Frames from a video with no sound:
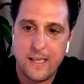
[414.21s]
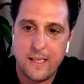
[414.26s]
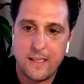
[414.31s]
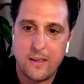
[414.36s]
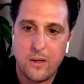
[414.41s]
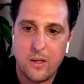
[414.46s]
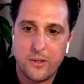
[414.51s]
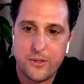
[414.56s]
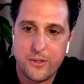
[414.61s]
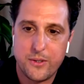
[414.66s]
and
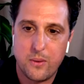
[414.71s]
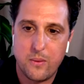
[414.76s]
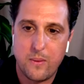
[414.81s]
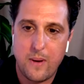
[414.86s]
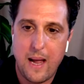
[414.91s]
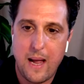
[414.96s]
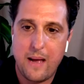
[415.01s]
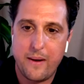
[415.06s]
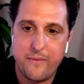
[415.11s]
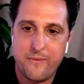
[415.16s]
also
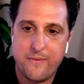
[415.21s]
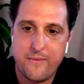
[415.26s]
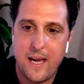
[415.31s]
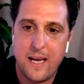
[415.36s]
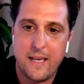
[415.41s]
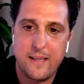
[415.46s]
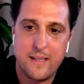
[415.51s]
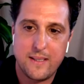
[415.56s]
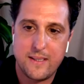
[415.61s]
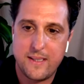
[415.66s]
how to
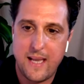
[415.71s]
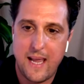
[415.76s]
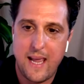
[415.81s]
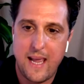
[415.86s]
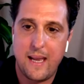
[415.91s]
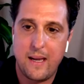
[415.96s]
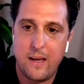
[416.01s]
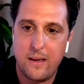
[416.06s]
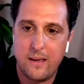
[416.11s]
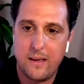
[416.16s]
find the
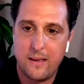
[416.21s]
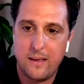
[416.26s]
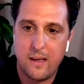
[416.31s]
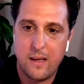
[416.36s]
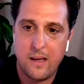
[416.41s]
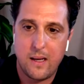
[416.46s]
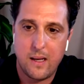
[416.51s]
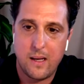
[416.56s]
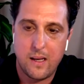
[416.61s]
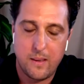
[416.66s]
Zen,
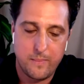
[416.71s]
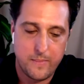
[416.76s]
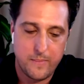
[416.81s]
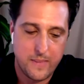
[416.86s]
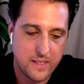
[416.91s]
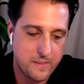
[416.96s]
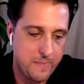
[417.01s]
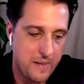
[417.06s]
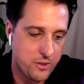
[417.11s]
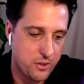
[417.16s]

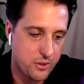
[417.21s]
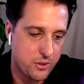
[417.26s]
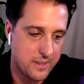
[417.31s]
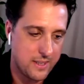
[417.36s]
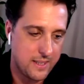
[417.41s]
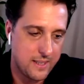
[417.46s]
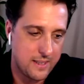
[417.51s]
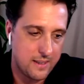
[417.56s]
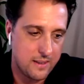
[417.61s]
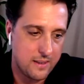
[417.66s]
especially